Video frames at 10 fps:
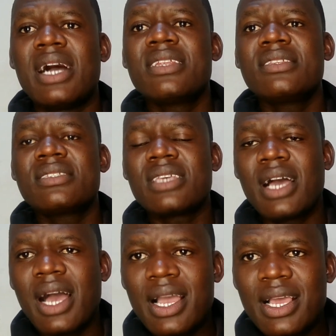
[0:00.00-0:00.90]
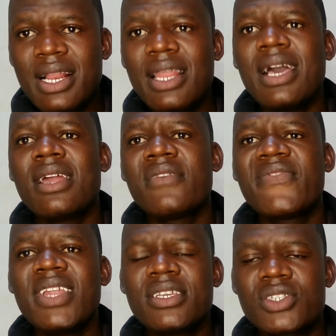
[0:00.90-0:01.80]
and is a clear
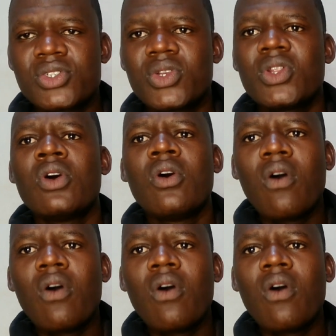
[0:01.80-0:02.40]
reflection